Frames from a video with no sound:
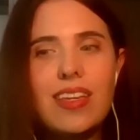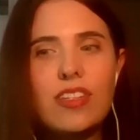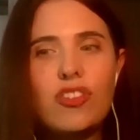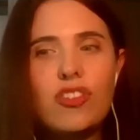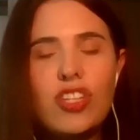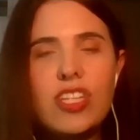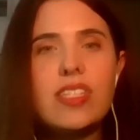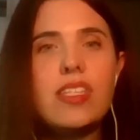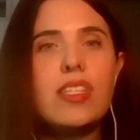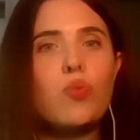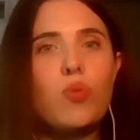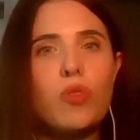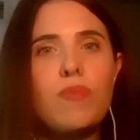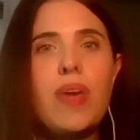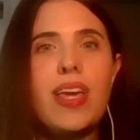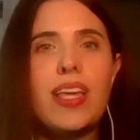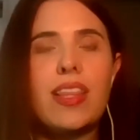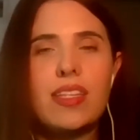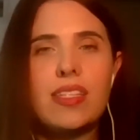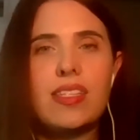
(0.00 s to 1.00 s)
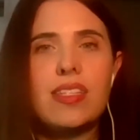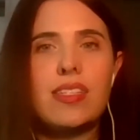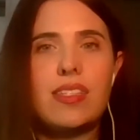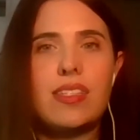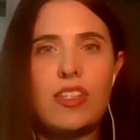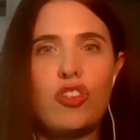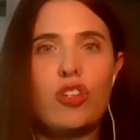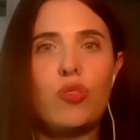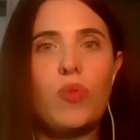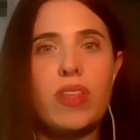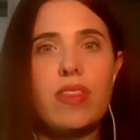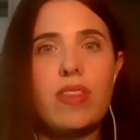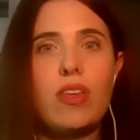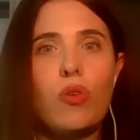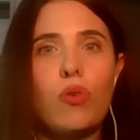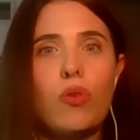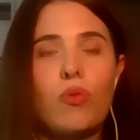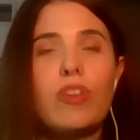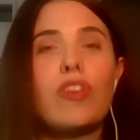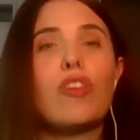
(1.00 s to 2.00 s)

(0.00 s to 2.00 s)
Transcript: Jesus would make this decision with you.